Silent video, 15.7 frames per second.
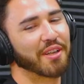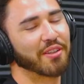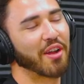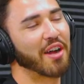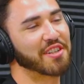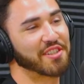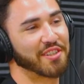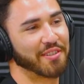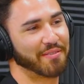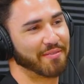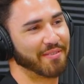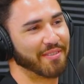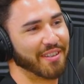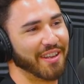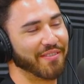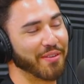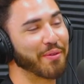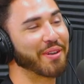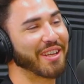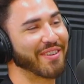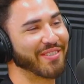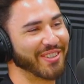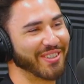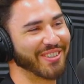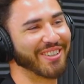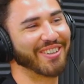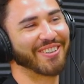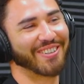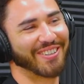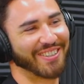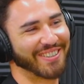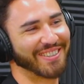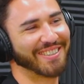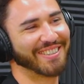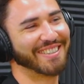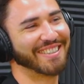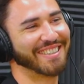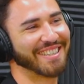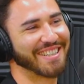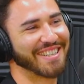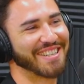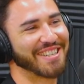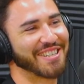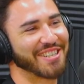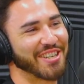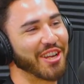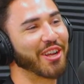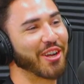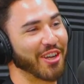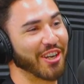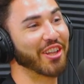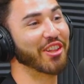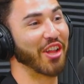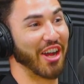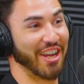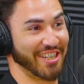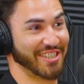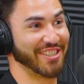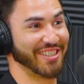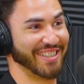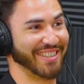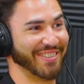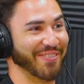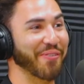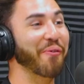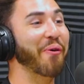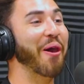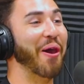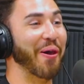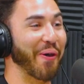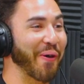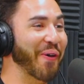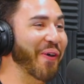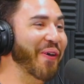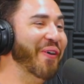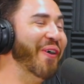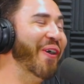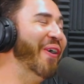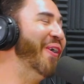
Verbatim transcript: could have lost it if you would have given her your card. She, she could have lost. Pulls it. a gun Whoa! Out of her purse.